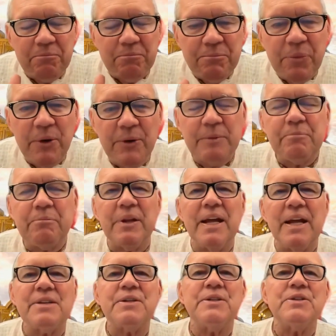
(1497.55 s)
put
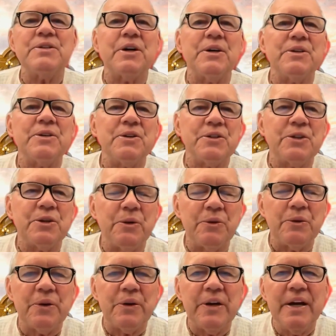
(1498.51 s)
blessings on your
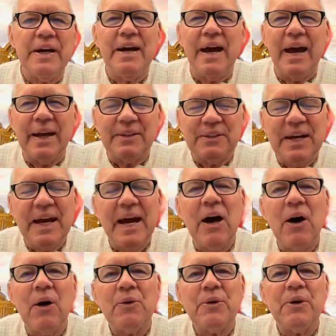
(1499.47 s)
shoulder and
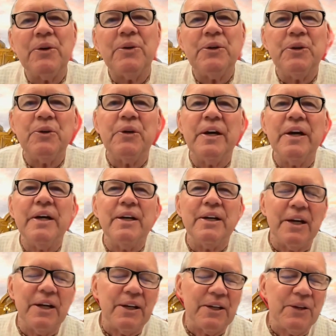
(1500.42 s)
count on you
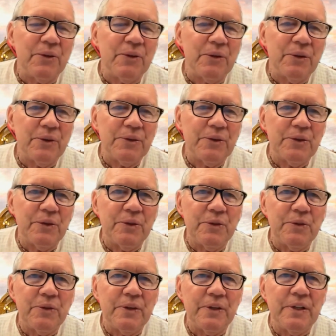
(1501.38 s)
in order
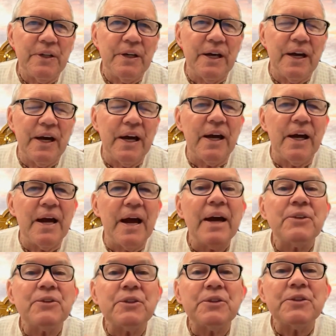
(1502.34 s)
to
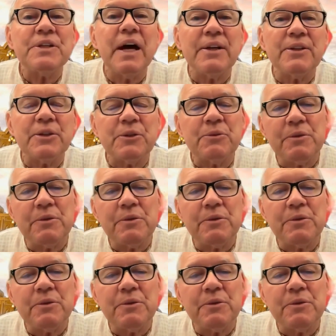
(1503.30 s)
exercise the